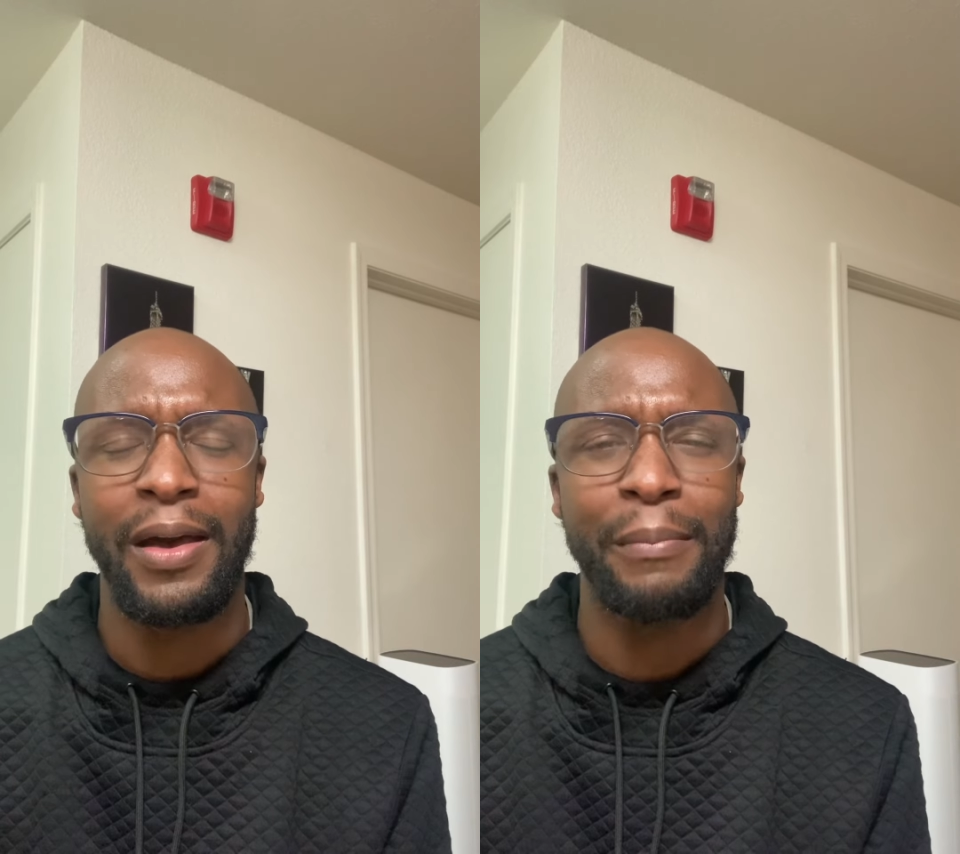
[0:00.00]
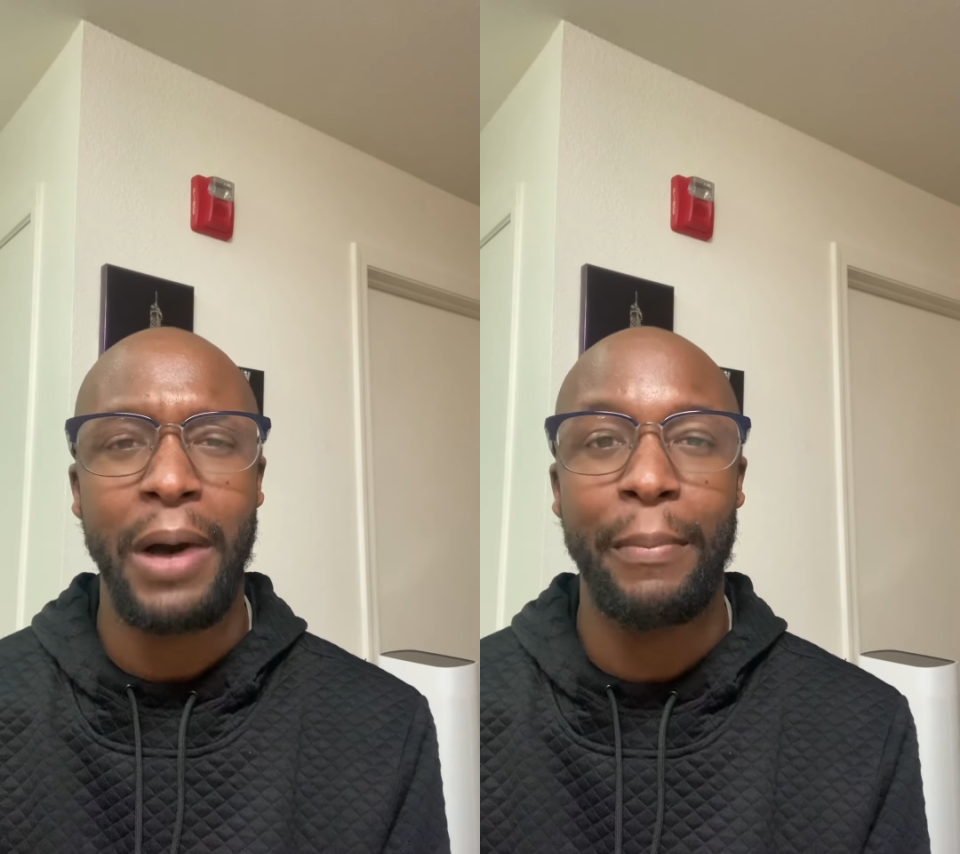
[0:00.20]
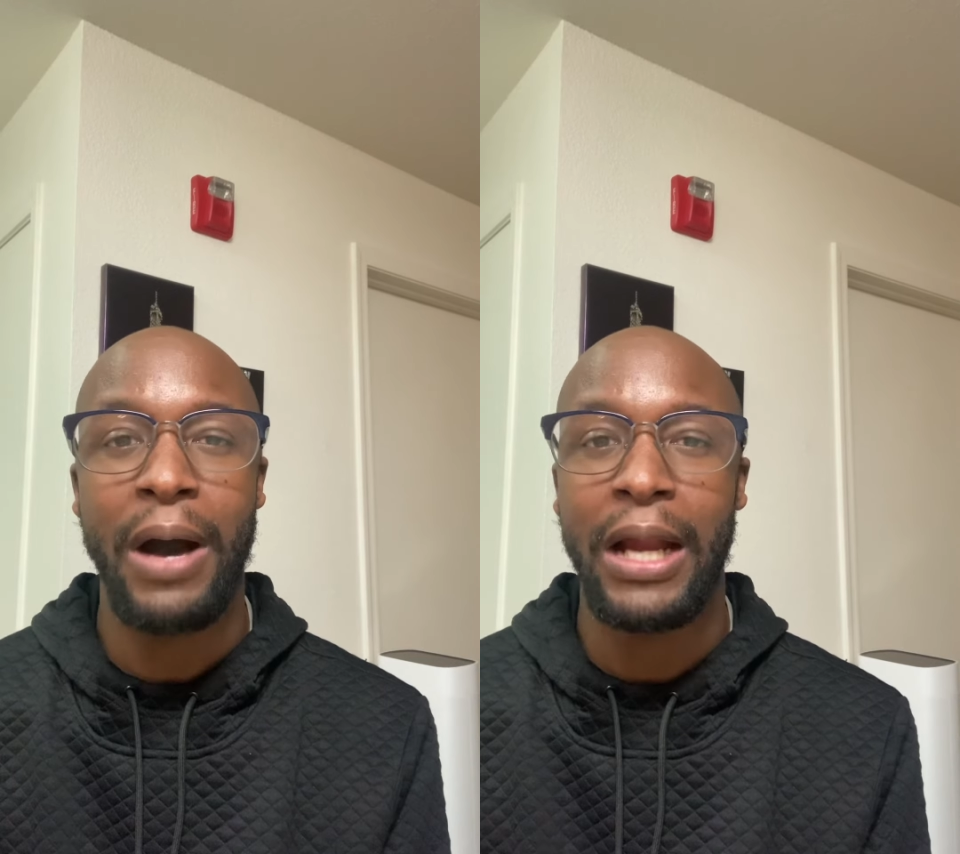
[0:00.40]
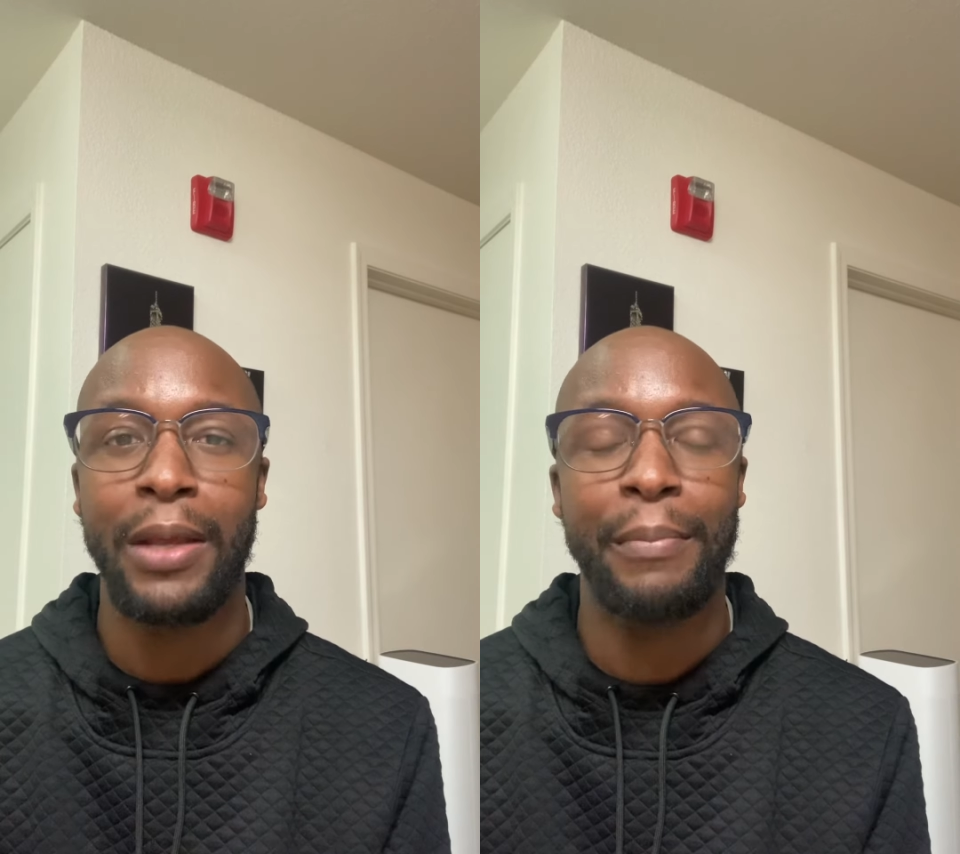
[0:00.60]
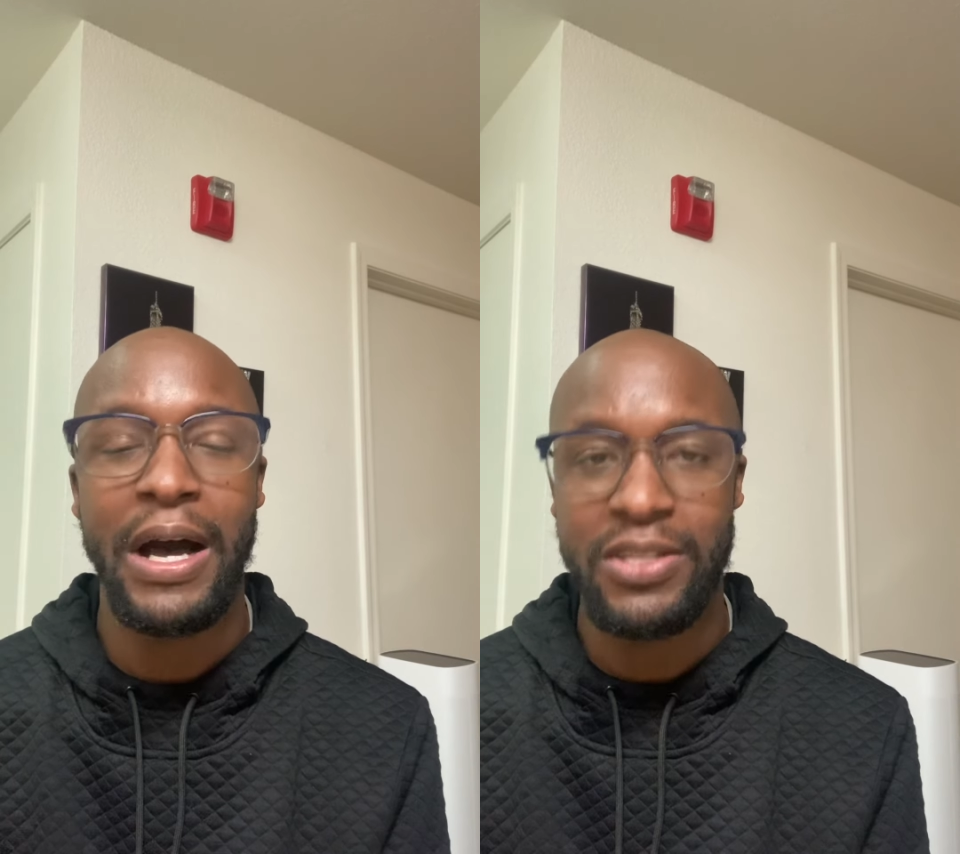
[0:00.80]
my body,
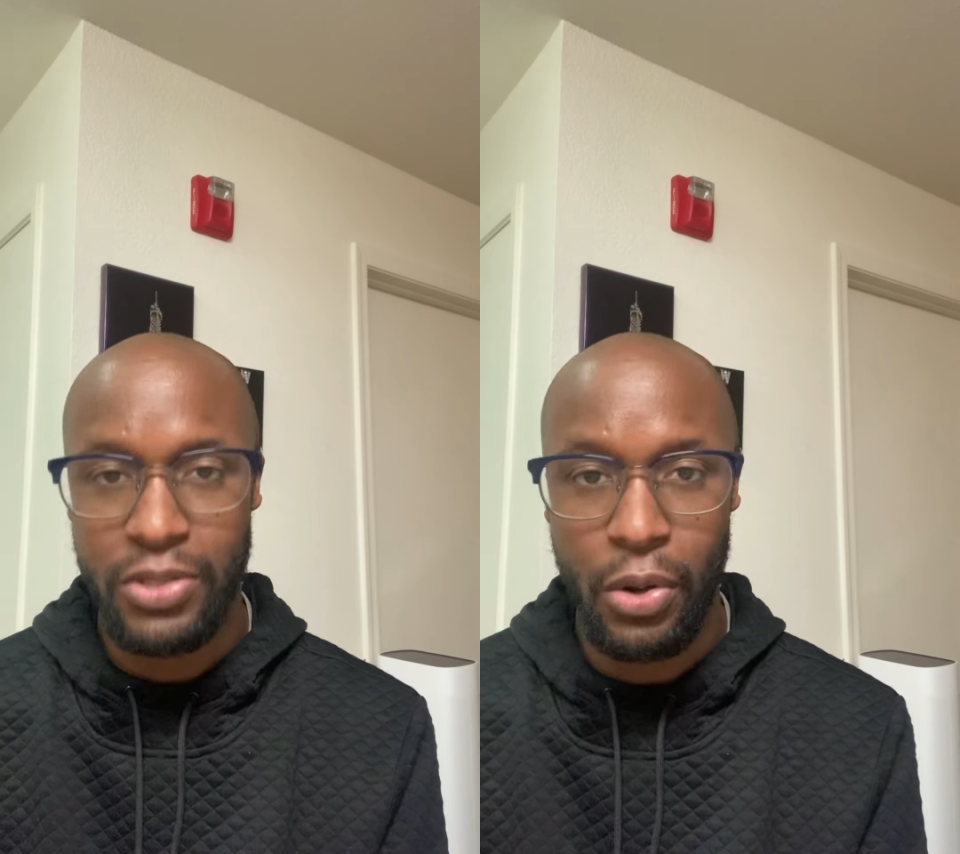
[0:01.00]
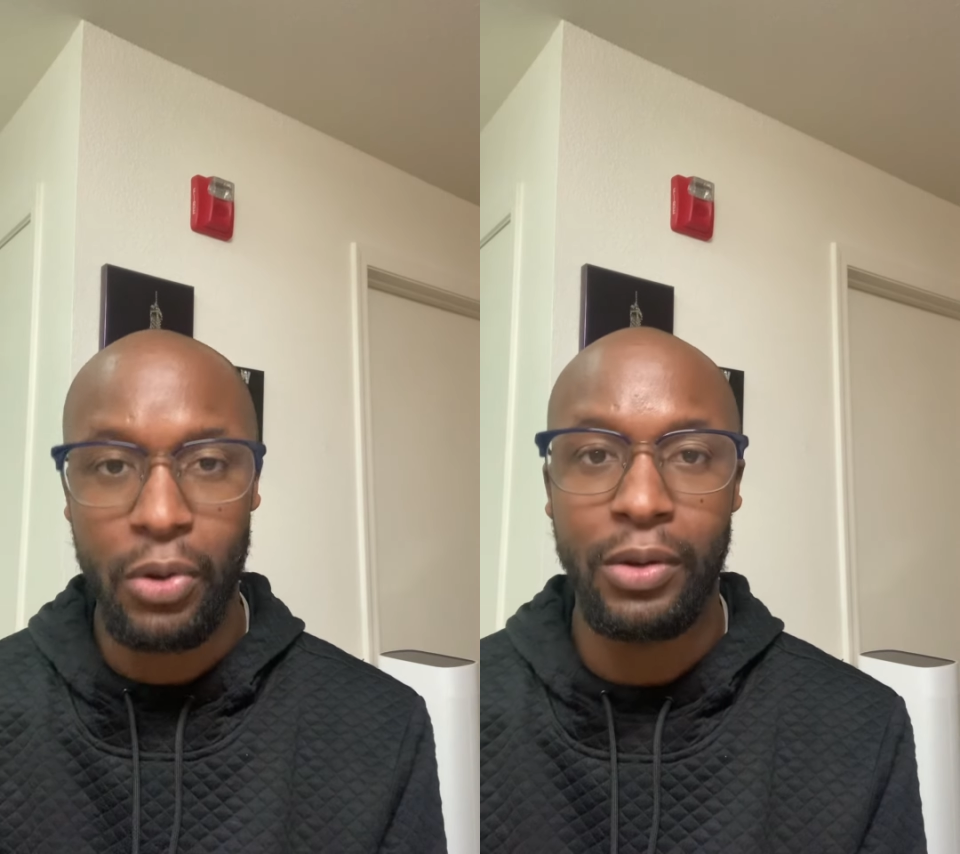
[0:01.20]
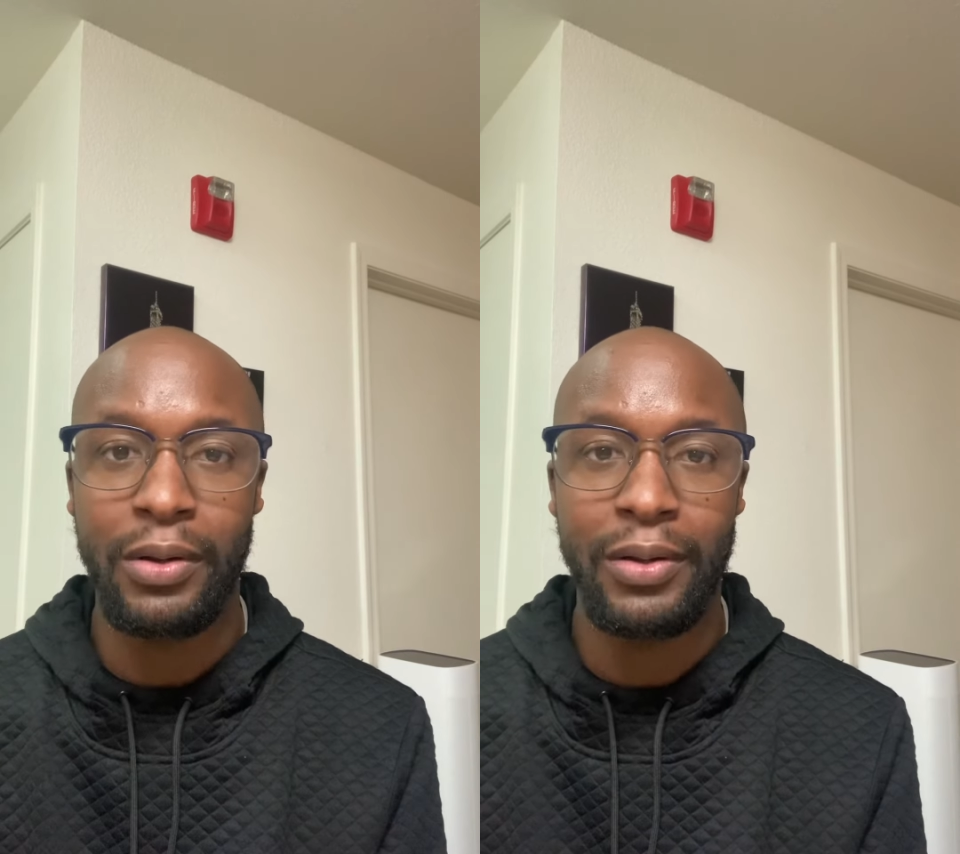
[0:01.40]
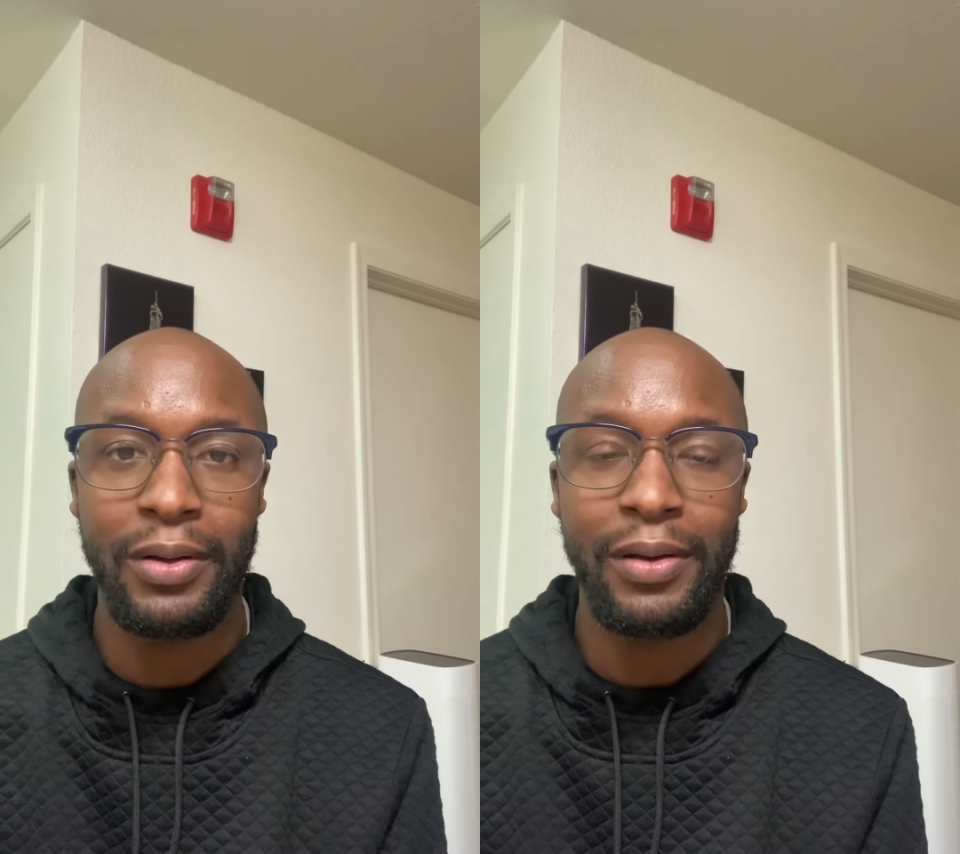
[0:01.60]
my soul,